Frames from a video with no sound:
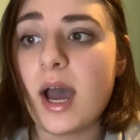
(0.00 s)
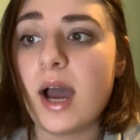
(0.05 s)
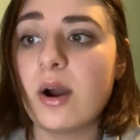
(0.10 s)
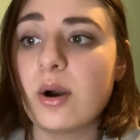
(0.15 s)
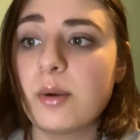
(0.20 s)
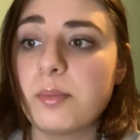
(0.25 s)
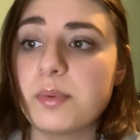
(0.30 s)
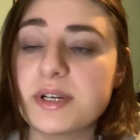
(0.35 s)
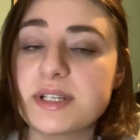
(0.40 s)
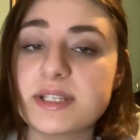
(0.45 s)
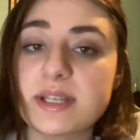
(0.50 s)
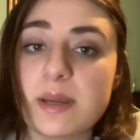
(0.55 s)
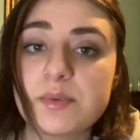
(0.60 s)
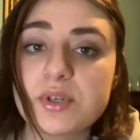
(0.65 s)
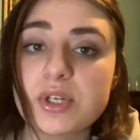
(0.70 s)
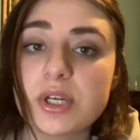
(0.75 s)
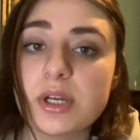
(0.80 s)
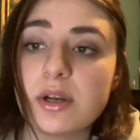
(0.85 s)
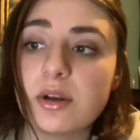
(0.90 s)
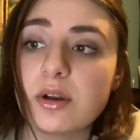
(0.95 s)
our
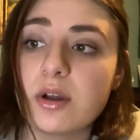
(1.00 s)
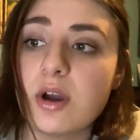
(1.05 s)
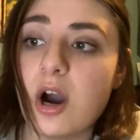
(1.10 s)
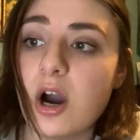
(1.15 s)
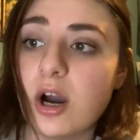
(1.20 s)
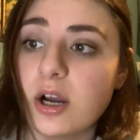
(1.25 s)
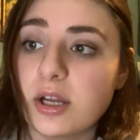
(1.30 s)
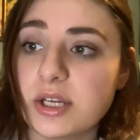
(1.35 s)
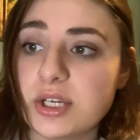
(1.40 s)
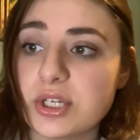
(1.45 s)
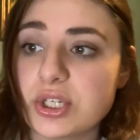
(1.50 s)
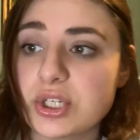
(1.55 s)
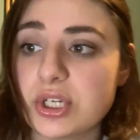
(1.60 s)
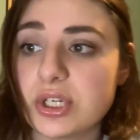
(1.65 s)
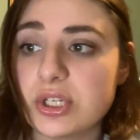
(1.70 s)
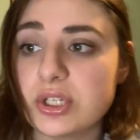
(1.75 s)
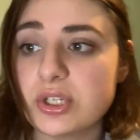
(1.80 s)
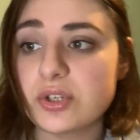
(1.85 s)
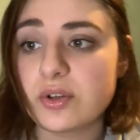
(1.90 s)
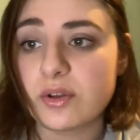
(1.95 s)
perception and
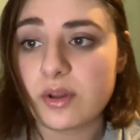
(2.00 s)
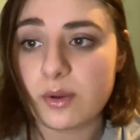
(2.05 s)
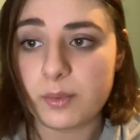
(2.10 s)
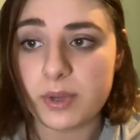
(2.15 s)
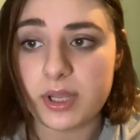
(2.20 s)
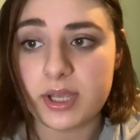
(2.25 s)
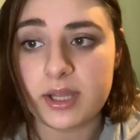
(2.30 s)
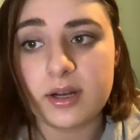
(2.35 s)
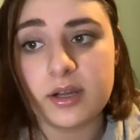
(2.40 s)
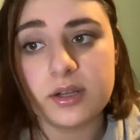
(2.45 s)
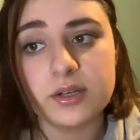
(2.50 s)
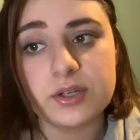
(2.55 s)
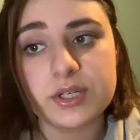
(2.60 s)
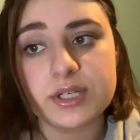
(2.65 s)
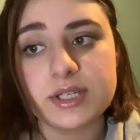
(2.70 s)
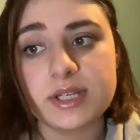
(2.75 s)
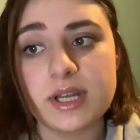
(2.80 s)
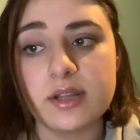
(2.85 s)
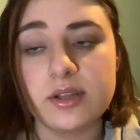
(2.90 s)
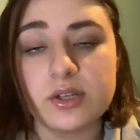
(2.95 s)
cognition so that we can
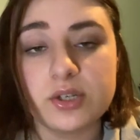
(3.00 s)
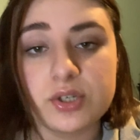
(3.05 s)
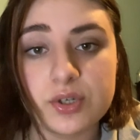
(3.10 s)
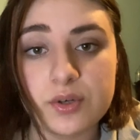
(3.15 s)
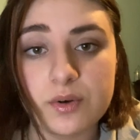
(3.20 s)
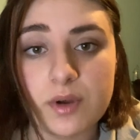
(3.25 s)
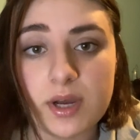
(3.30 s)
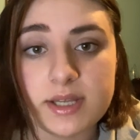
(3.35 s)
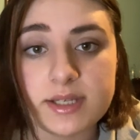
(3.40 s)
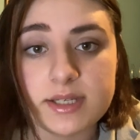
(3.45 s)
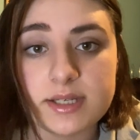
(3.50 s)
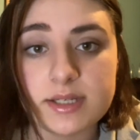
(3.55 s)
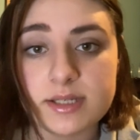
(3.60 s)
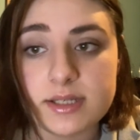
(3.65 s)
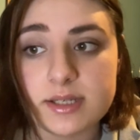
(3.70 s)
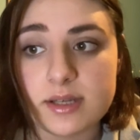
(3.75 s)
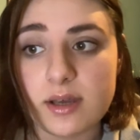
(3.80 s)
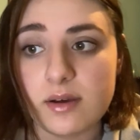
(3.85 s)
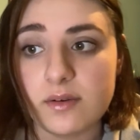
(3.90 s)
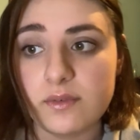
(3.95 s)
understand the true
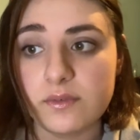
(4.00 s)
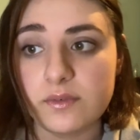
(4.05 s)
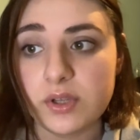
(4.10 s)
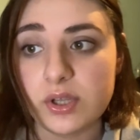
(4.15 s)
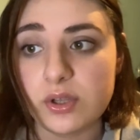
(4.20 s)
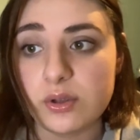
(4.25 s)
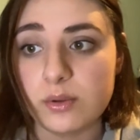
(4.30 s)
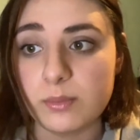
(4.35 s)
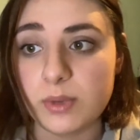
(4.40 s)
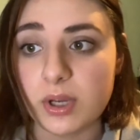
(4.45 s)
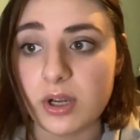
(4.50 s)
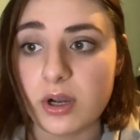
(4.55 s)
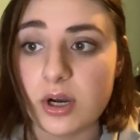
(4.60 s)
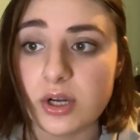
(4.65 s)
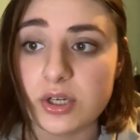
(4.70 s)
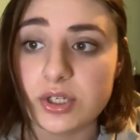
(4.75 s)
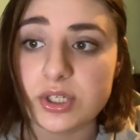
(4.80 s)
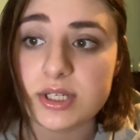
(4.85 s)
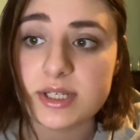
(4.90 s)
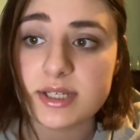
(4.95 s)
essence of human
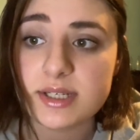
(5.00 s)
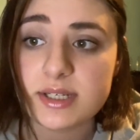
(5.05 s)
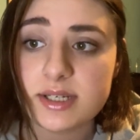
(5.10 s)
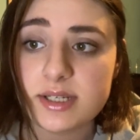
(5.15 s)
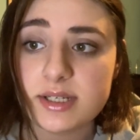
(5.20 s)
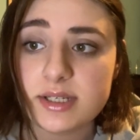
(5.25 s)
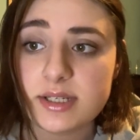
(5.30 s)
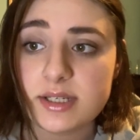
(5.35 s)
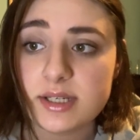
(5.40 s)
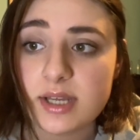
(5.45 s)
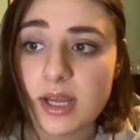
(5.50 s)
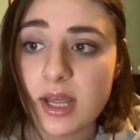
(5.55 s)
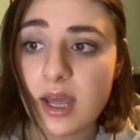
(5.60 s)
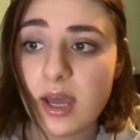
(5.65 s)
consciousness.